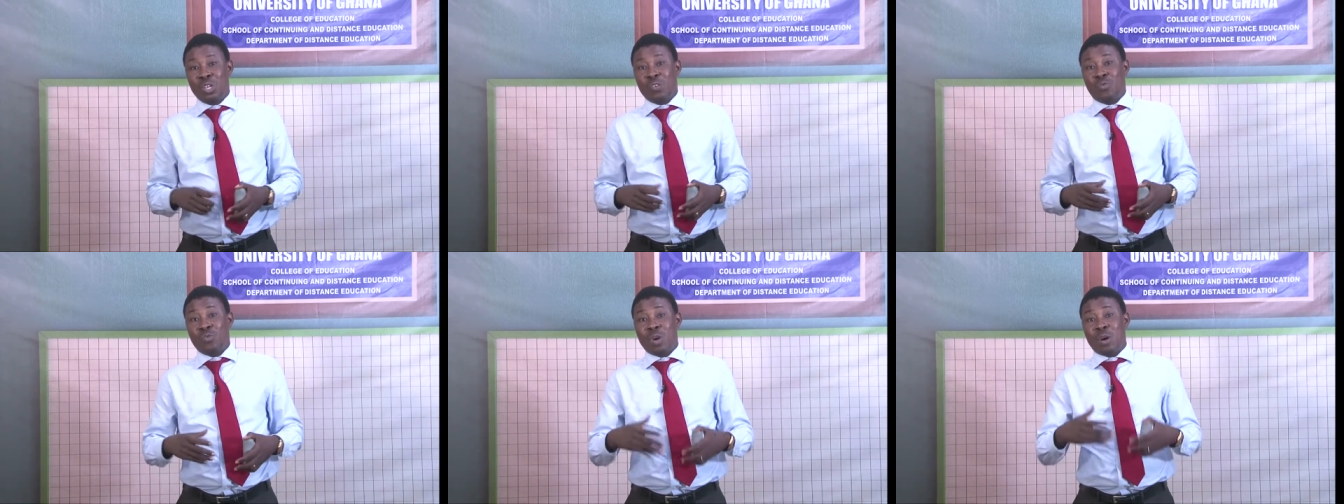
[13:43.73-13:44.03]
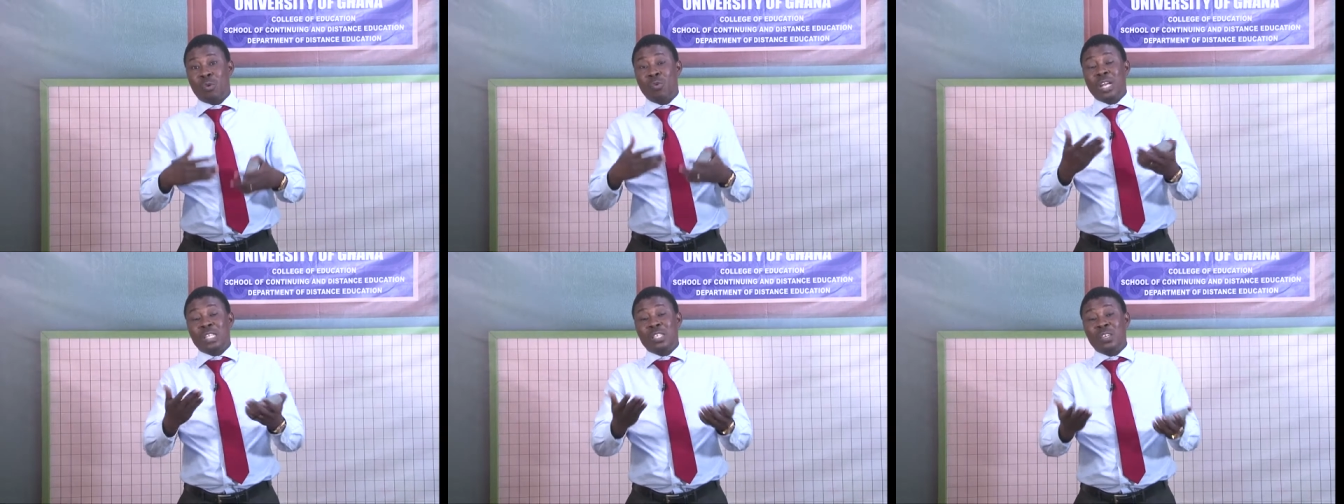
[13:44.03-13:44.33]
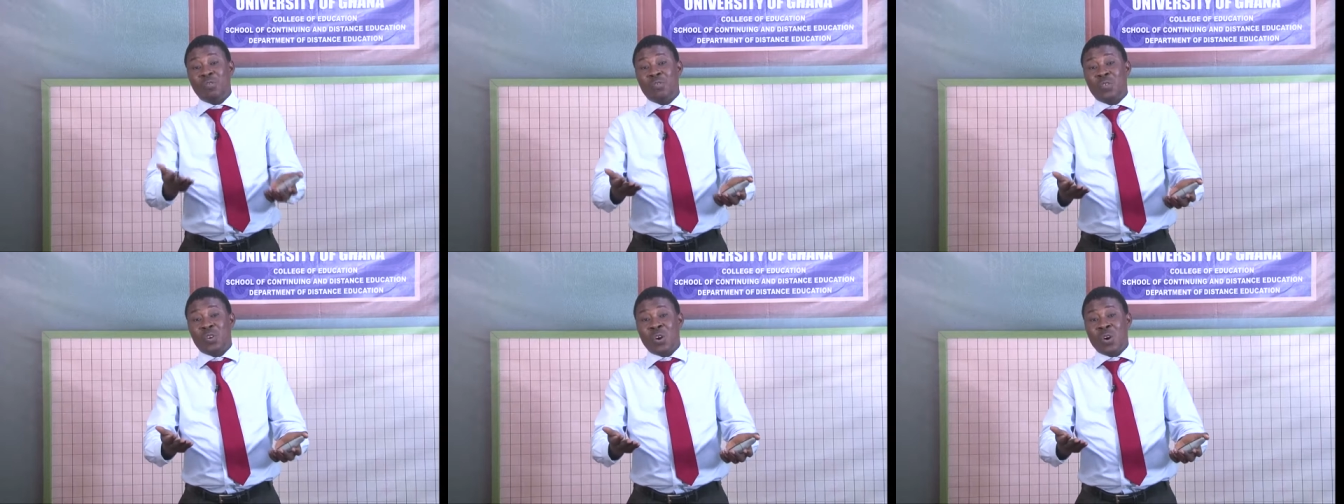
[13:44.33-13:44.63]
If we're
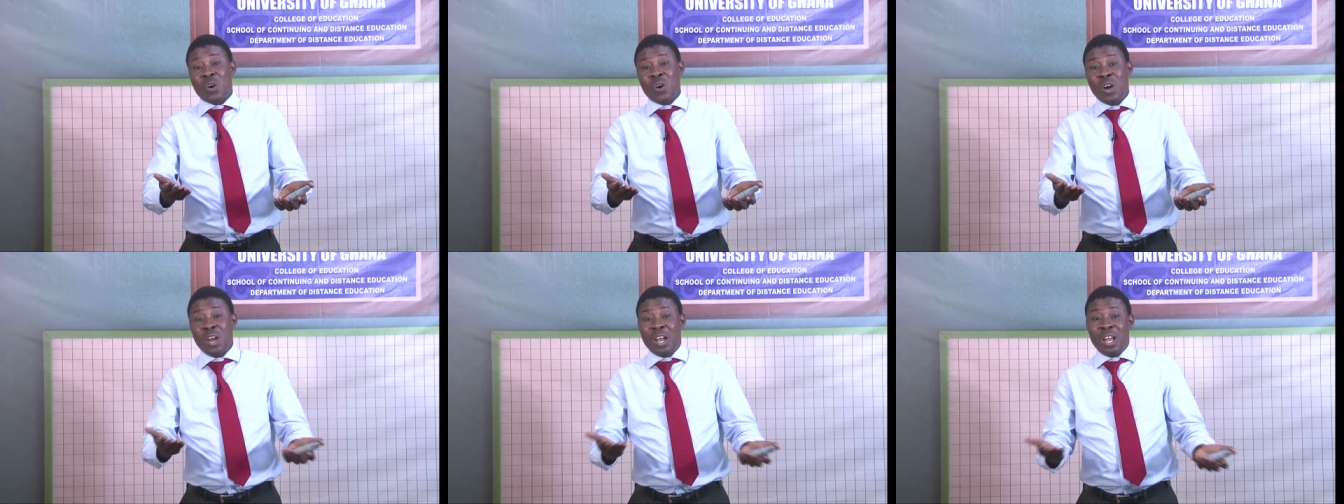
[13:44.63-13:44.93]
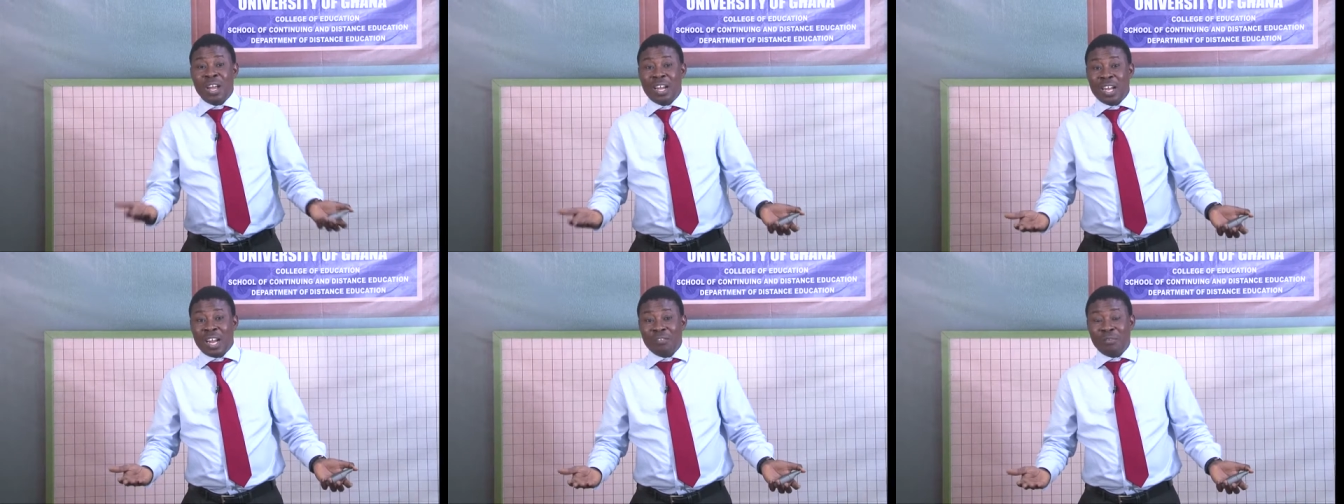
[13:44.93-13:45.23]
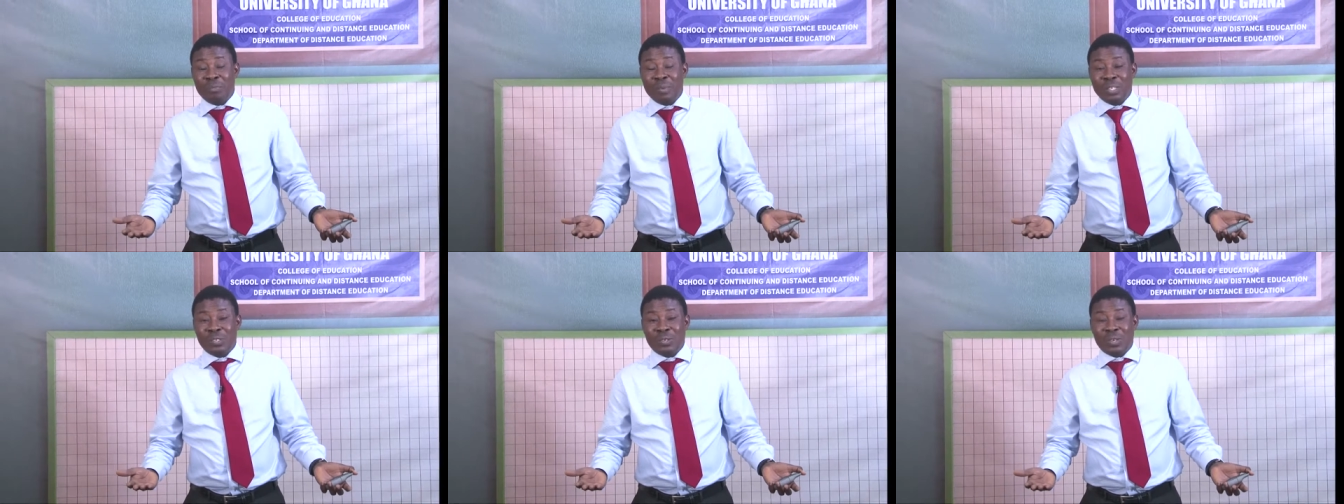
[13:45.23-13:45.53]
waiting for
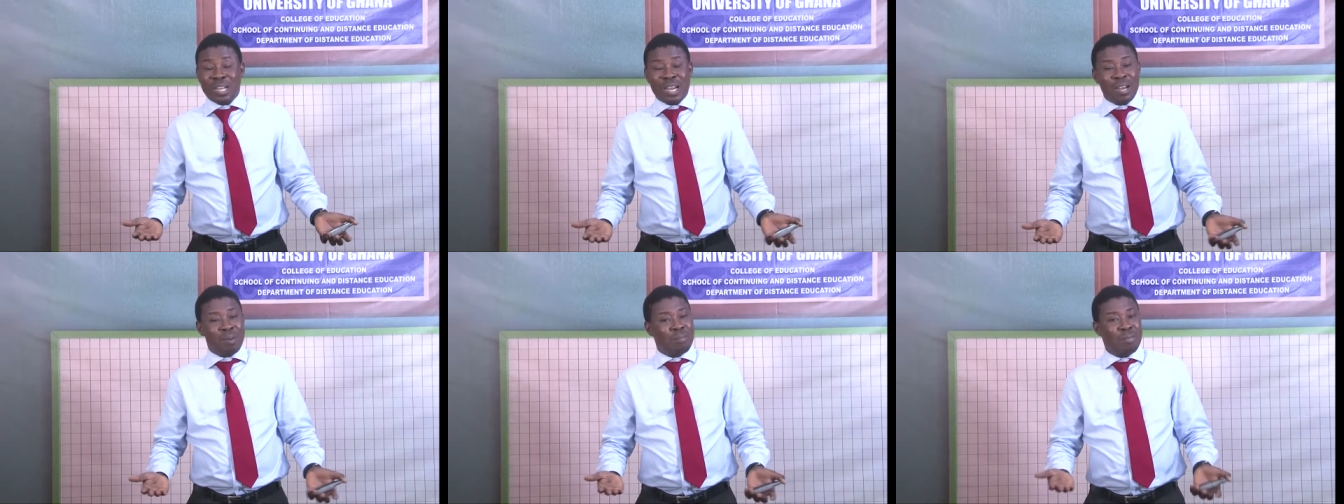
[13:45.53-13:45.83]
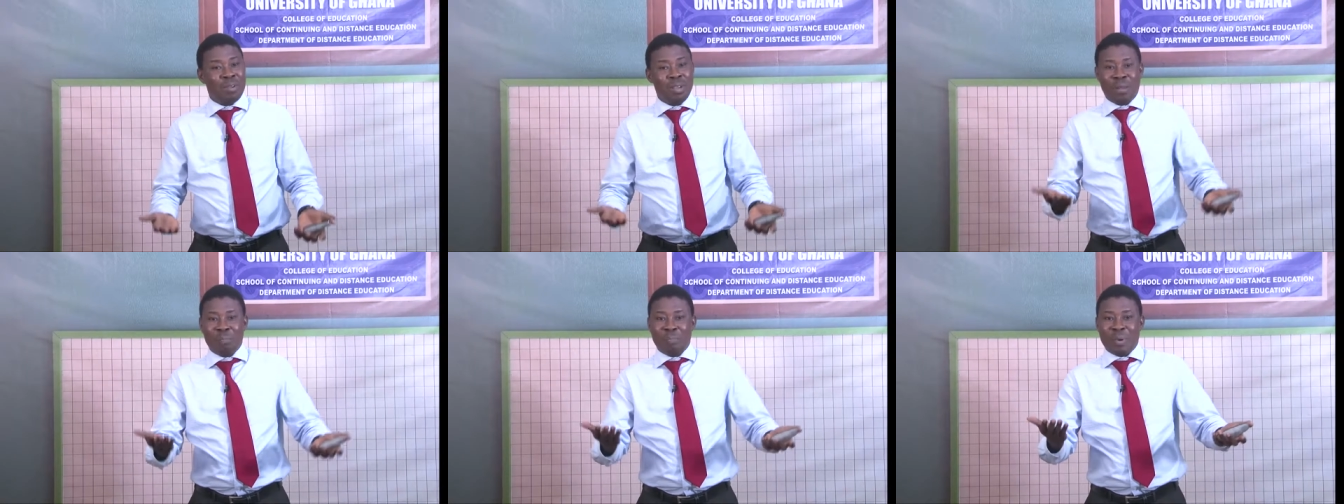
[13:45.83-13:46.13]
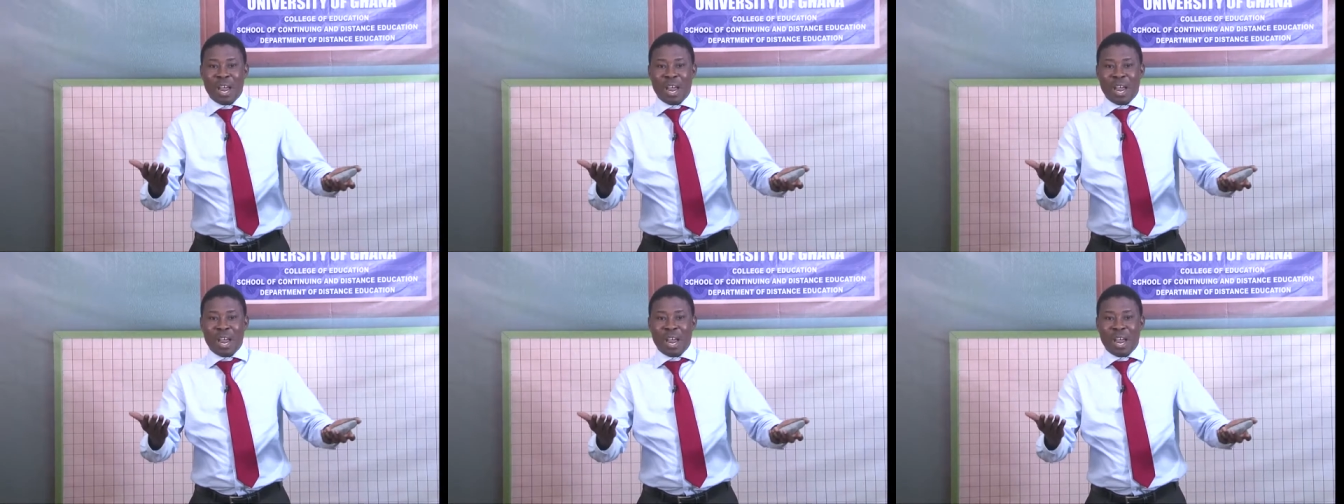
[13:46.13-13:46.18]
government to come,